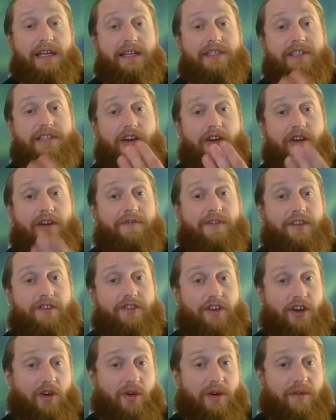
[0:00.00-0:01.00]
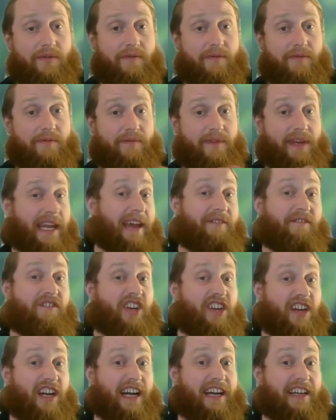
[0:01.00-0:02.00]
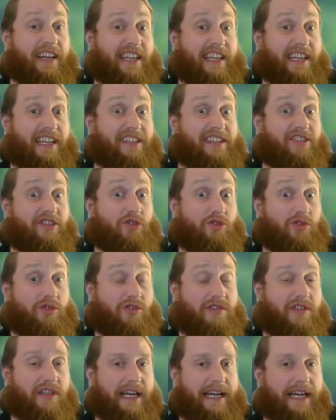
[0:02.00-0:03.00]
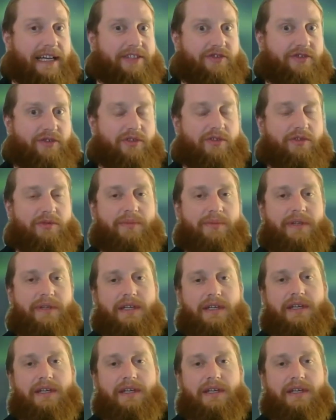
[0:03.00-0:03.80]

So if you can't figure out how to get into Google Classroom,